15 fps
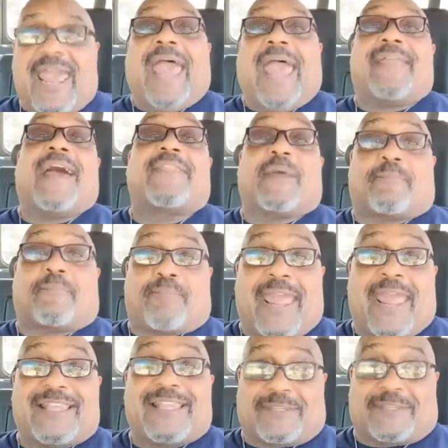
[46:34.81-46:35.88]
and now the
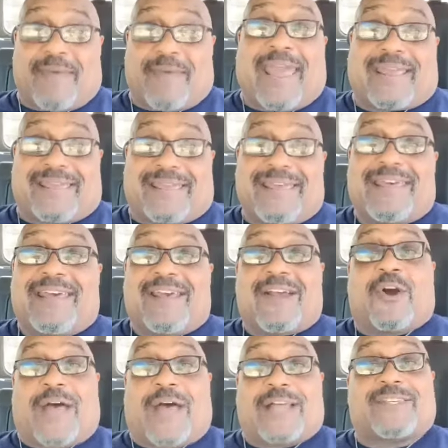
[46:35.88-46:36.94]
pain's back,
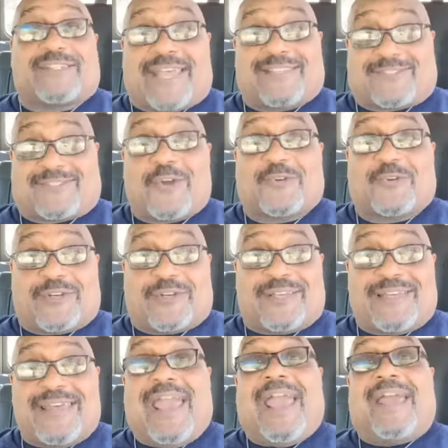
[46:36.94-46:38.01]
because I just had surgery.
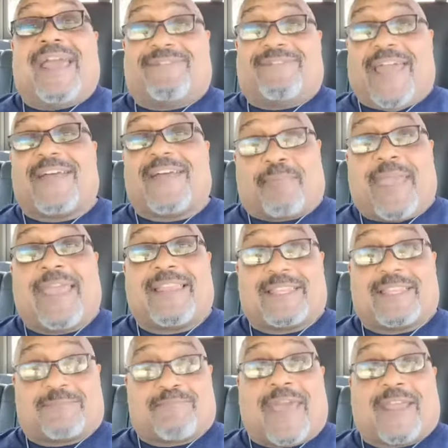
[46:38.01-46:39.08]
Now the pain
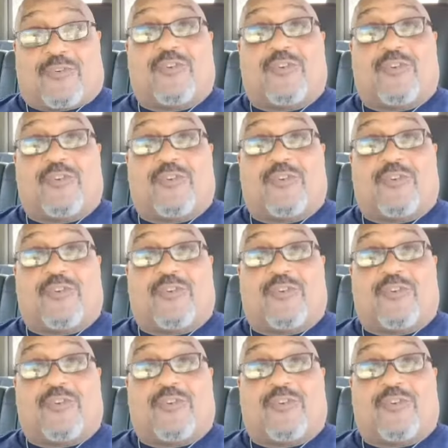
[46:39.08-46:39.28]
is back